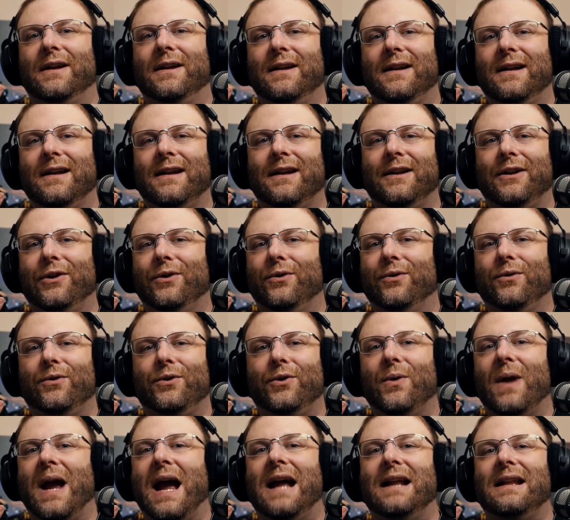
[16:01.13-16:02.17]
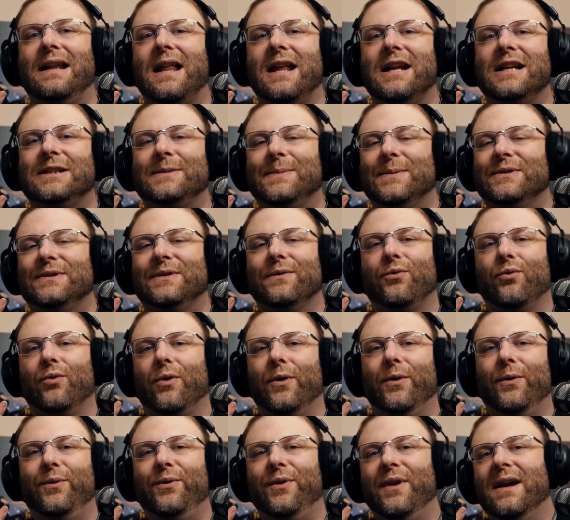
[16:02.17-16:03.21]
You had that explosive
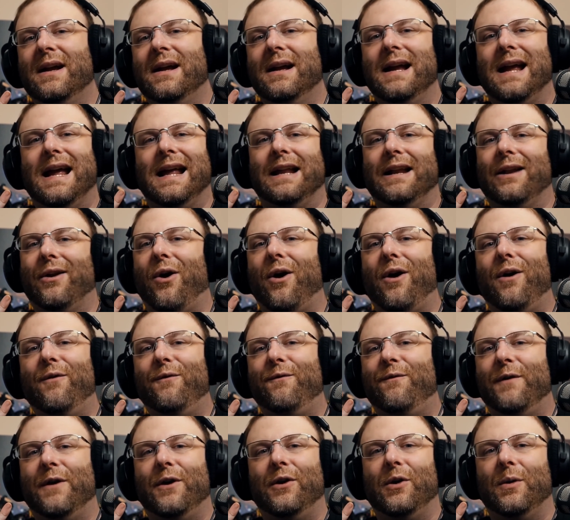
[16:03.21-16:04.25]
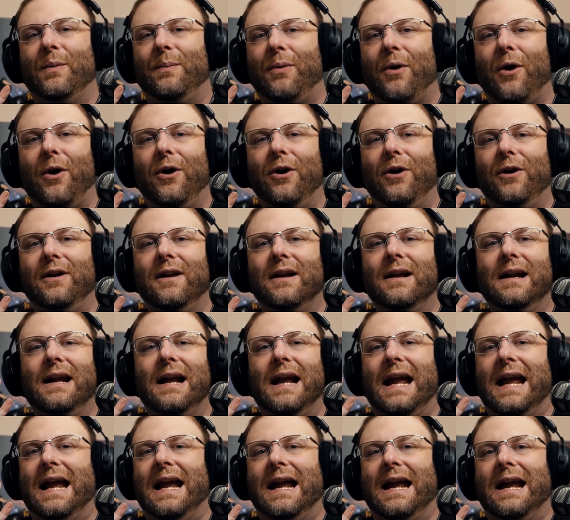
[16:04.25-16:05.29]
growth, and it all fell apart,
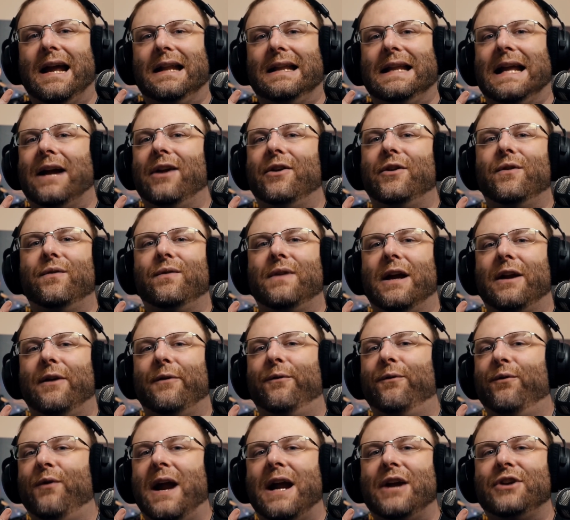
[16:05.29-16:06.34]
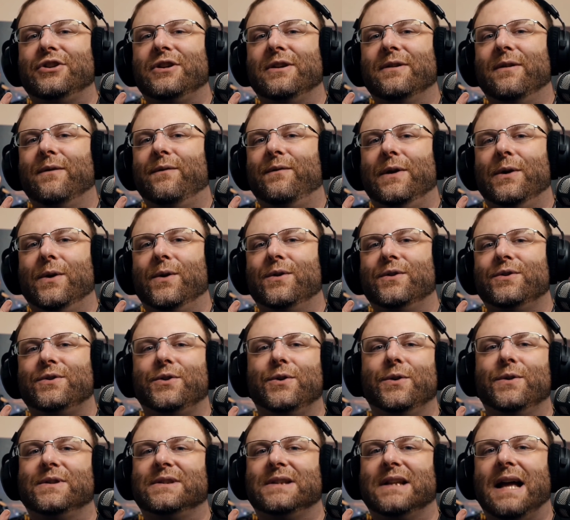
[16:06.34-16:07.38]
and now you've got a fraction of the viewers you
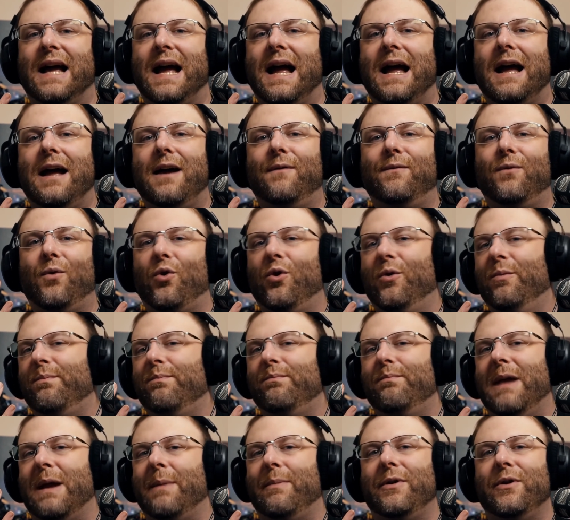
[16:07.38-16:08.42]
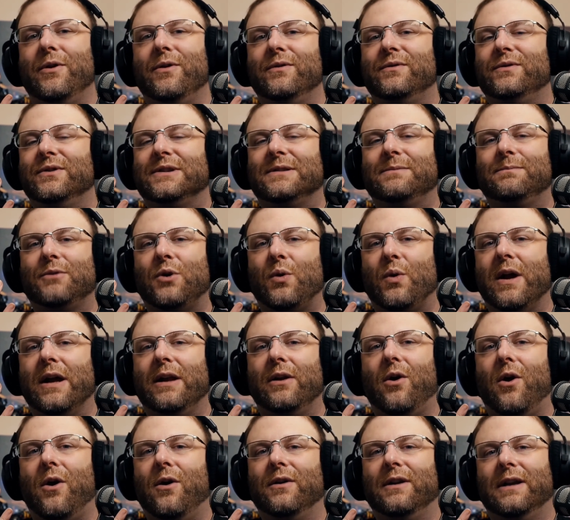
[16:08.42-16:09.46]
used to have, or maybe you just quit
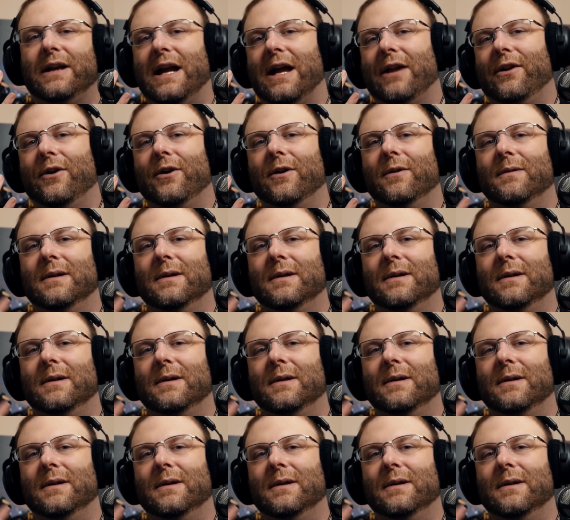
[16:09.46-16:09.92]
altogether.